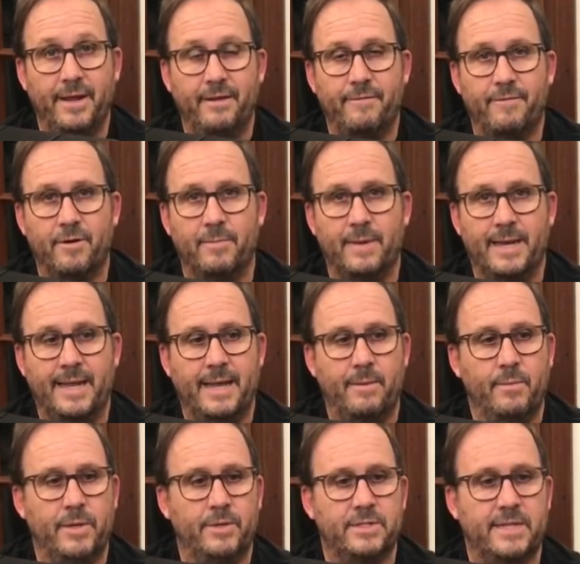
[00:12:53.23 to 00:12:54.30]
from
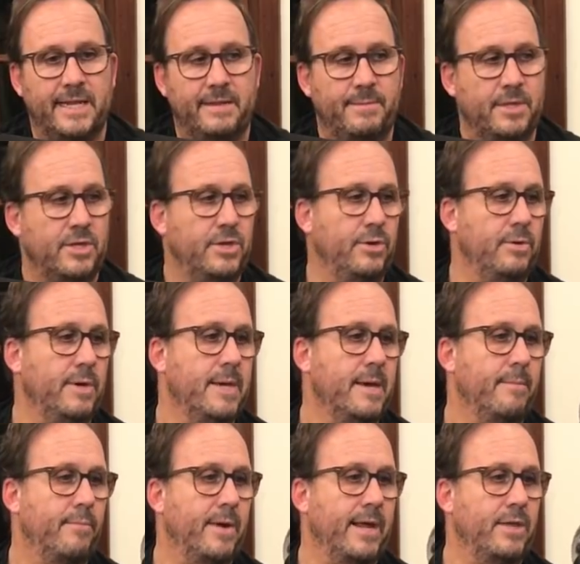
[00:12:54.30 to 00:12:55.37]
Cloudwheels, gonna give me the new,
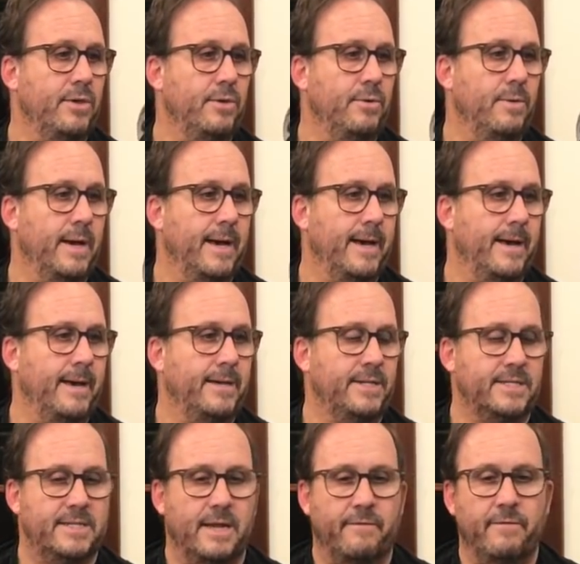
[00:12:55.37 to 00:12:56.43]
brand new
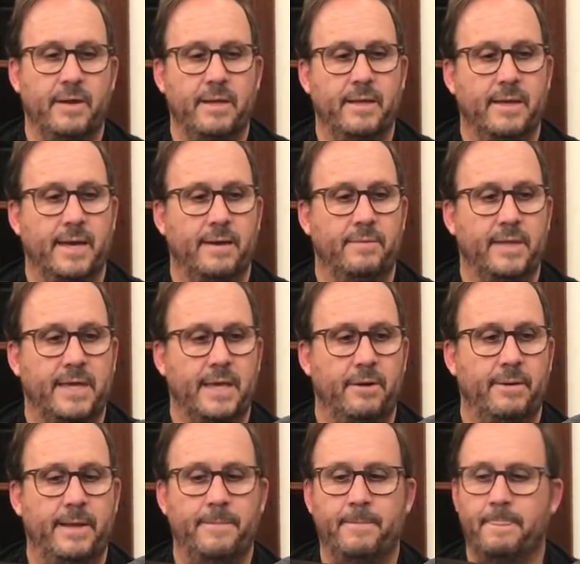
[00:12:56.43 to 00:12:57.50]
Discovery and the
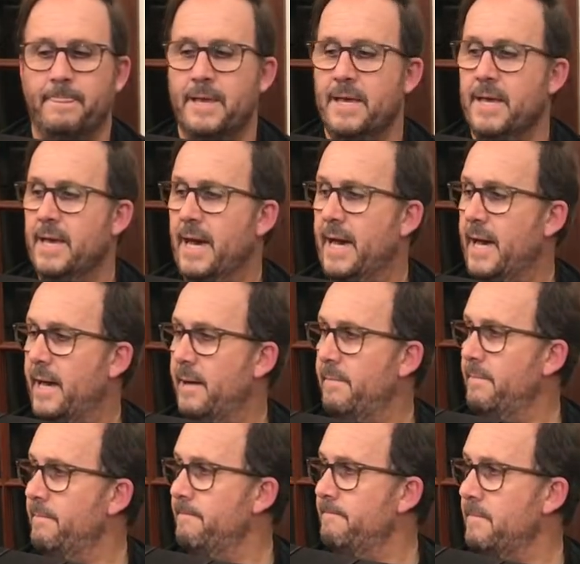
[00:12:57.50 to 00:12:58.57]
gearing.
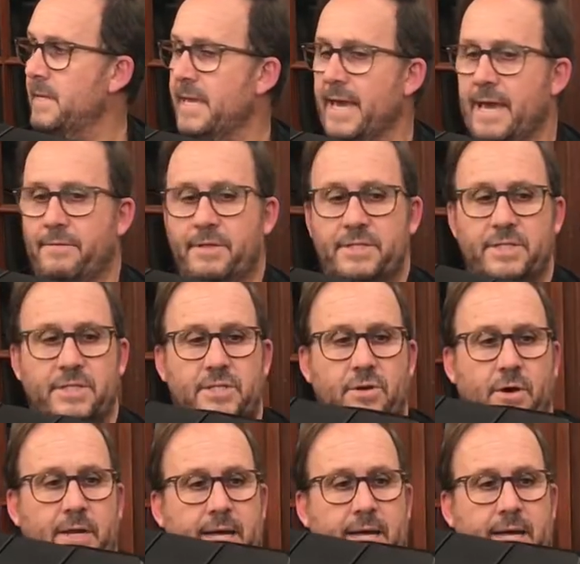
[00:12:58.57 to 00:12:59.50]
This has got